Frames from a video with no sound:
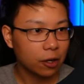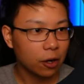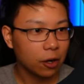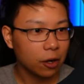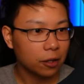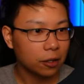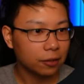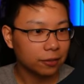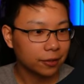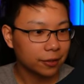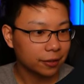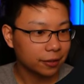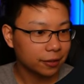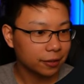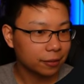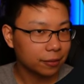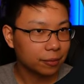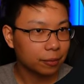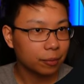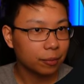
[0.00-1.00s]
all of it
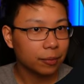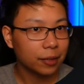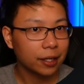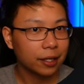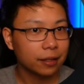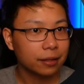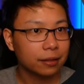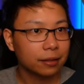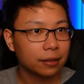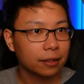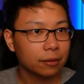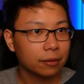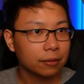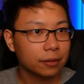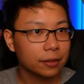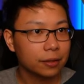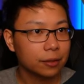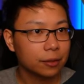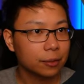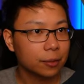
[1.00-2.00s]
back. Oh,
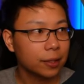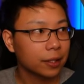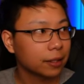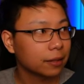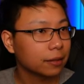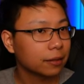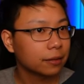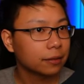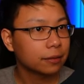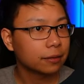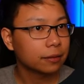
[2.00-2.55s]
let's go back here.